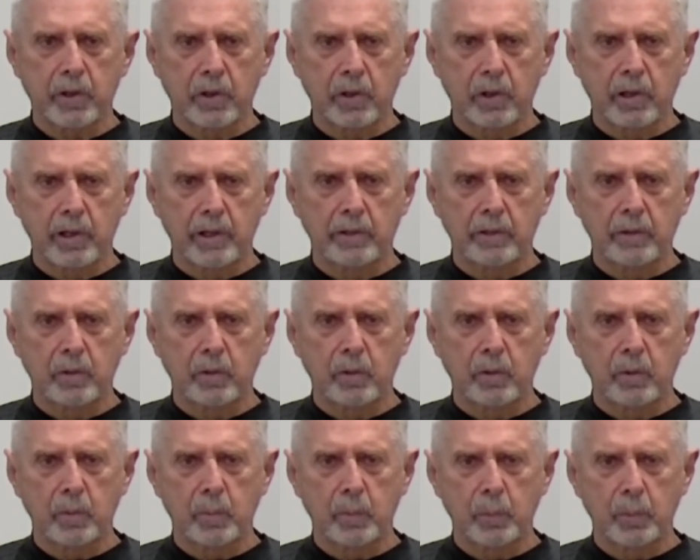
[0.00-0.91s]
on
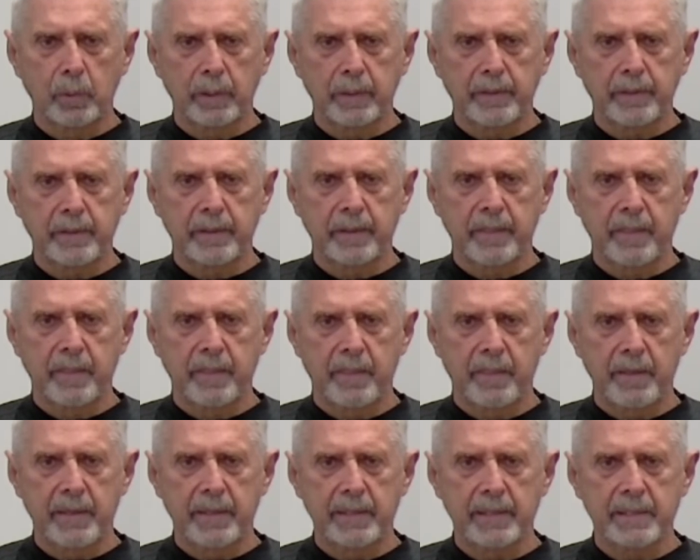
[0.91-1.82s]
or with
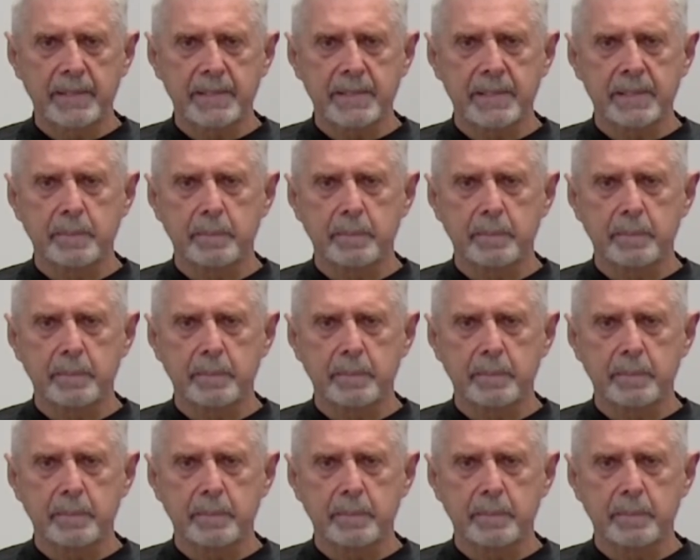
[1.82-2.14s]
things,